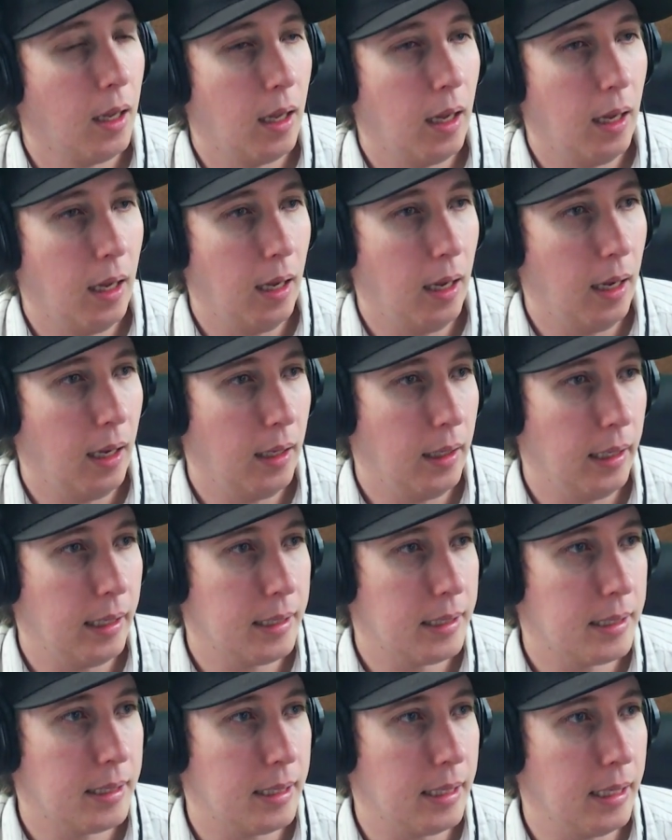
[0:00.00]
Let's
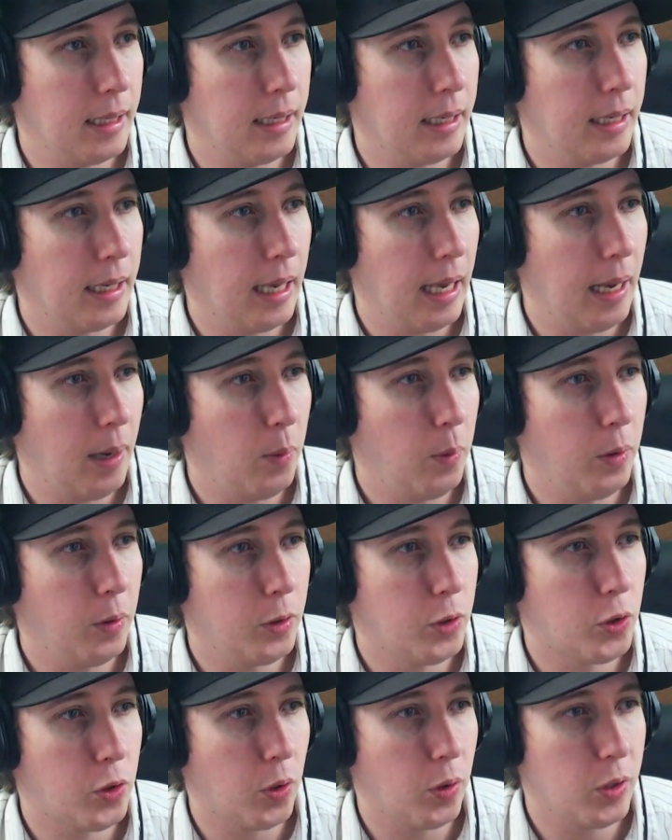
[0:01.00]
see. How will
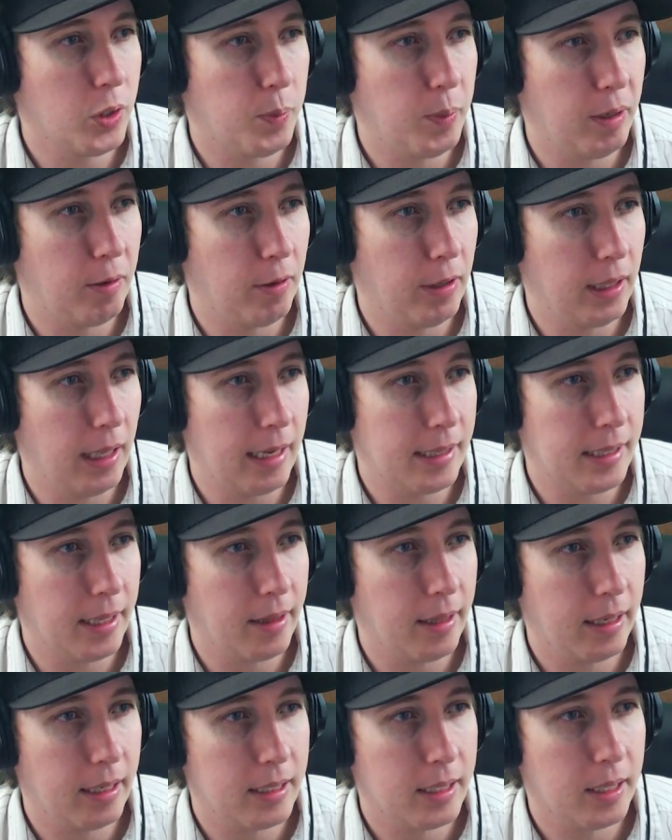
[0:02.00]
drones be realized? I
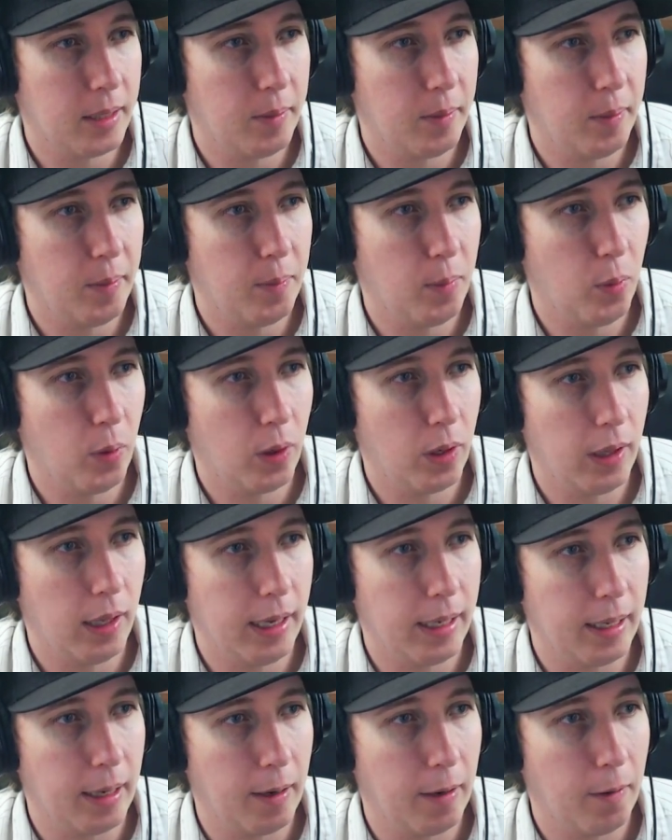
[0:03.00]
think it's going to be more
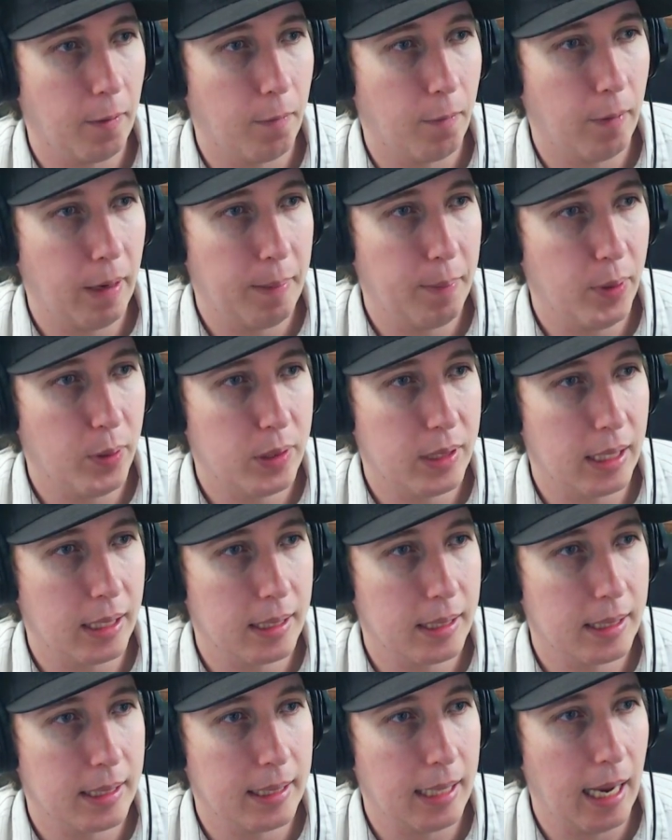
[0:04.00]
like Rainbow Six
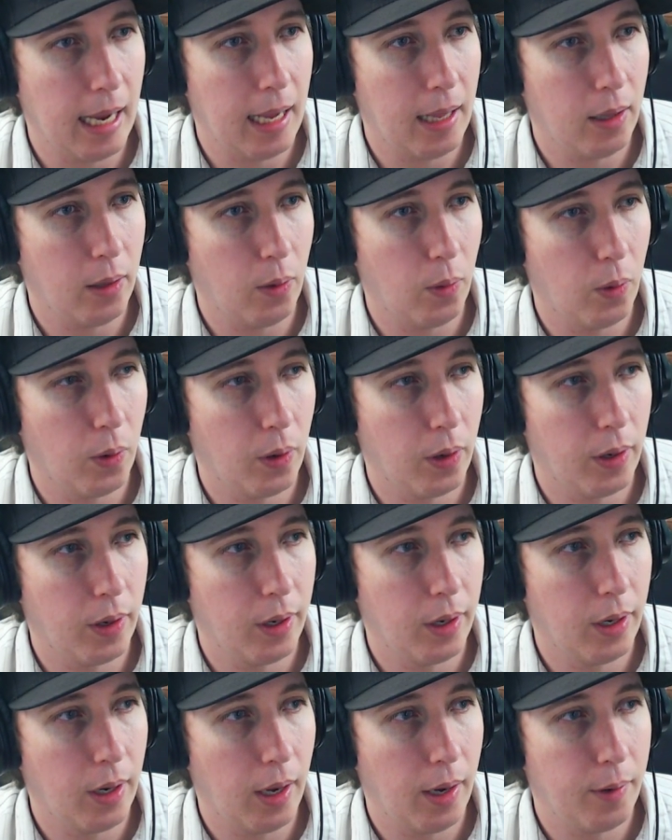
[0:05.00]
style or
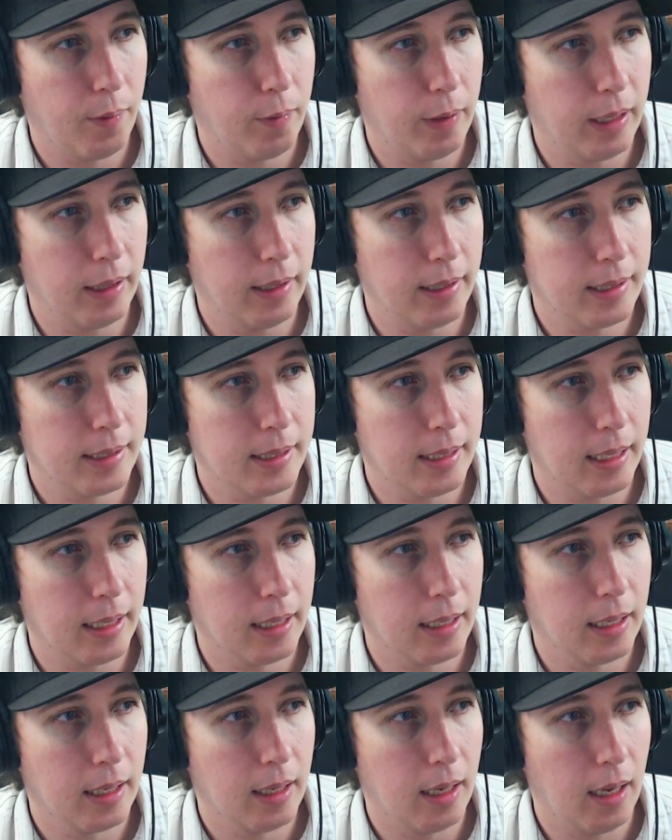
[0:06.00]

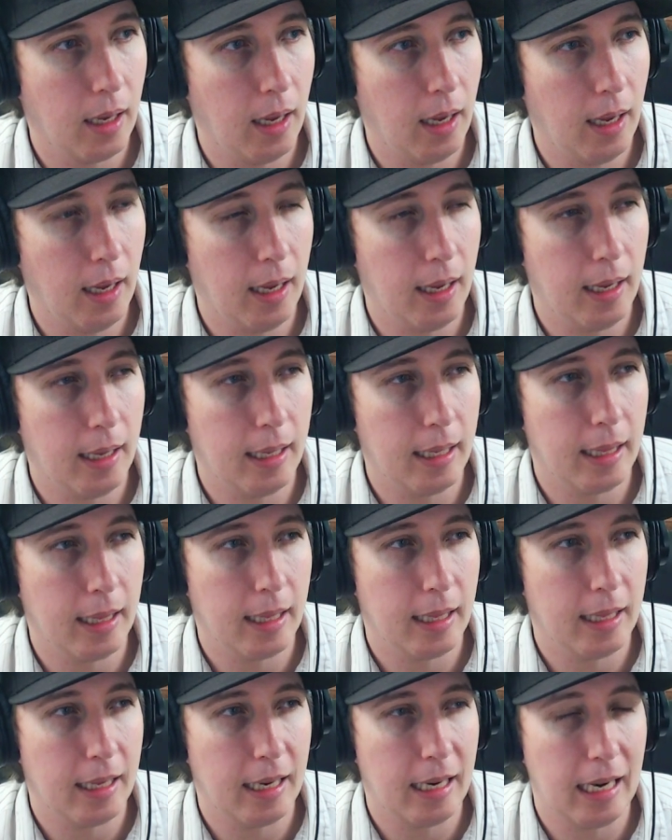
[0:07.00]
non-realistic.
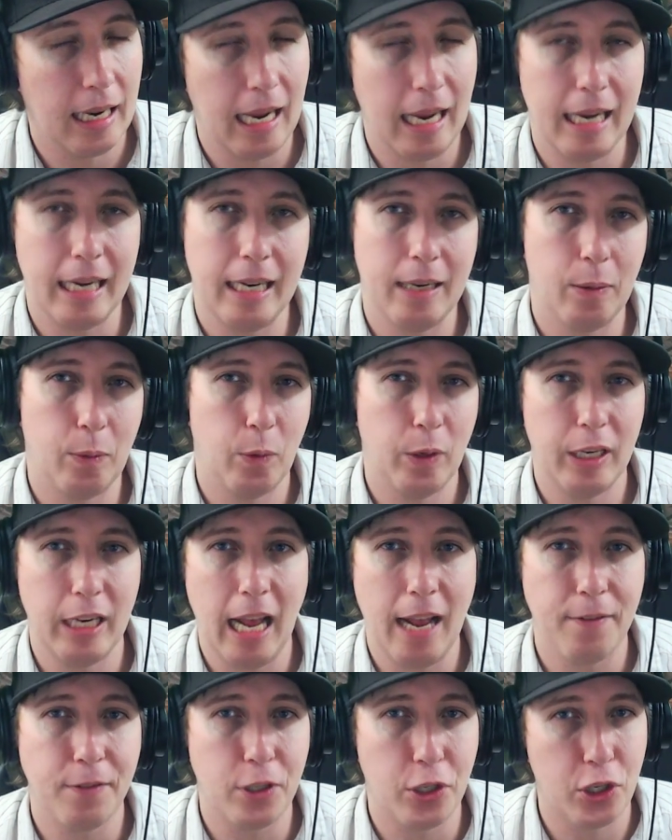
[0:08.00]
We'd
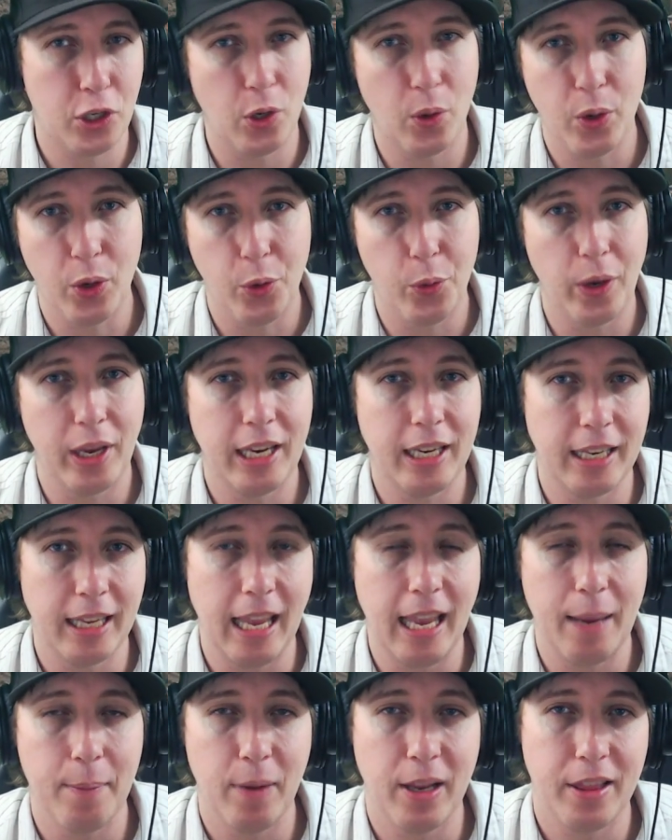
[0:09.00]
have to show you in
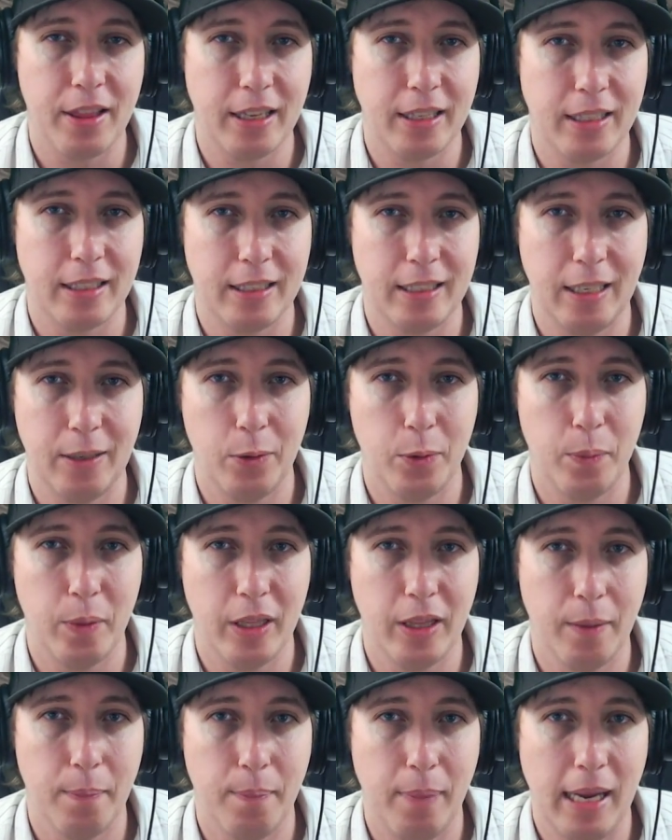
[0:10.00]
game. I think that would be
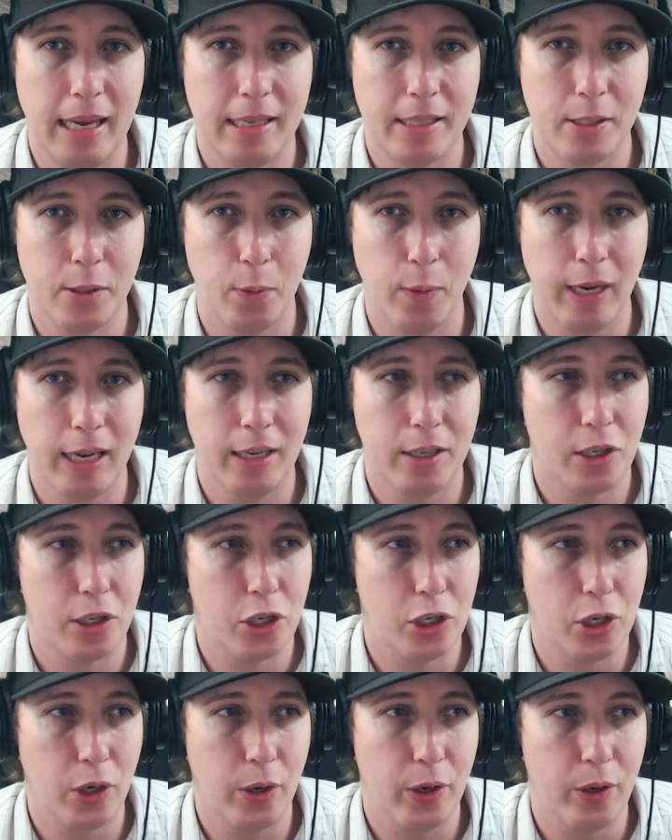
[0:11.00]
the best way to
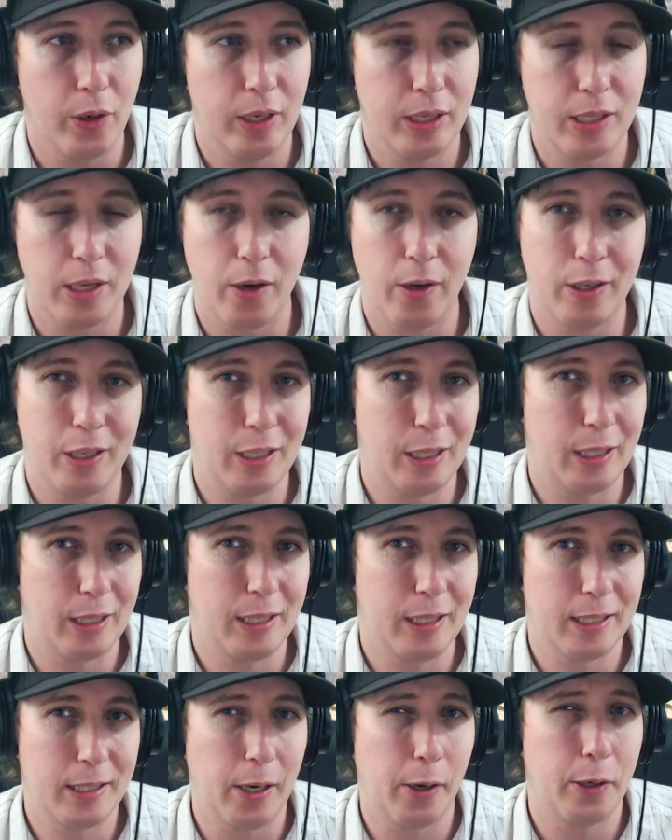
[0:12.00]
show you. It's hard
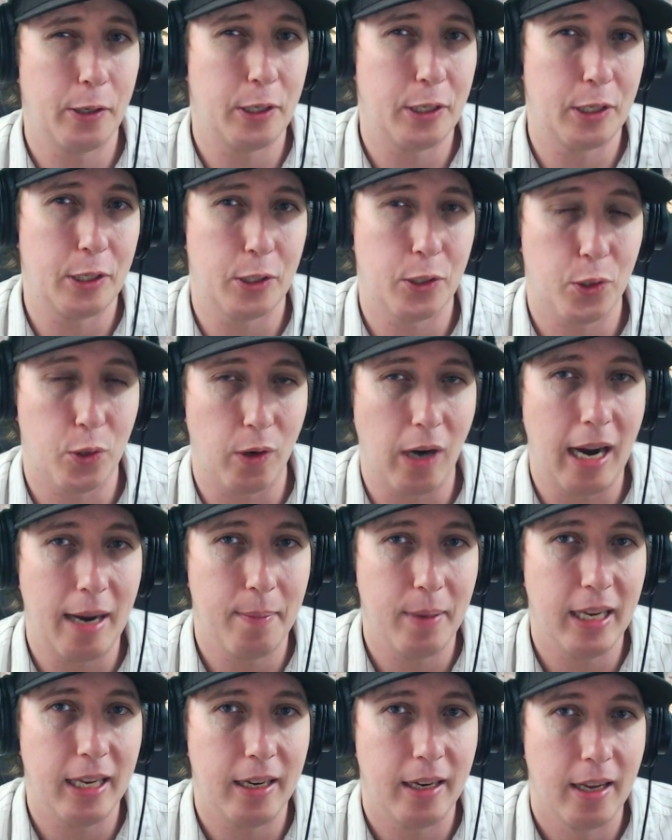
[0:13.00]
to describe
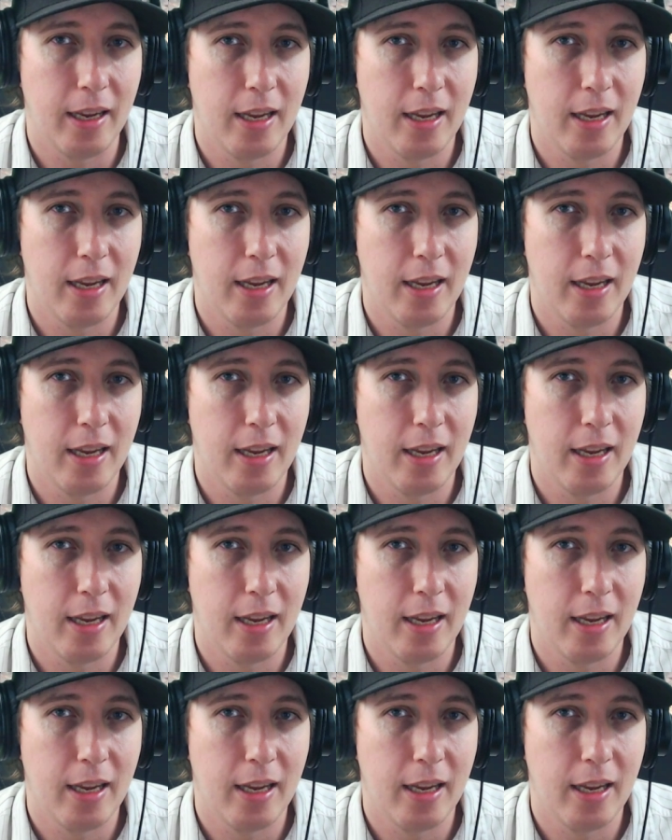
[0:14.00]
it,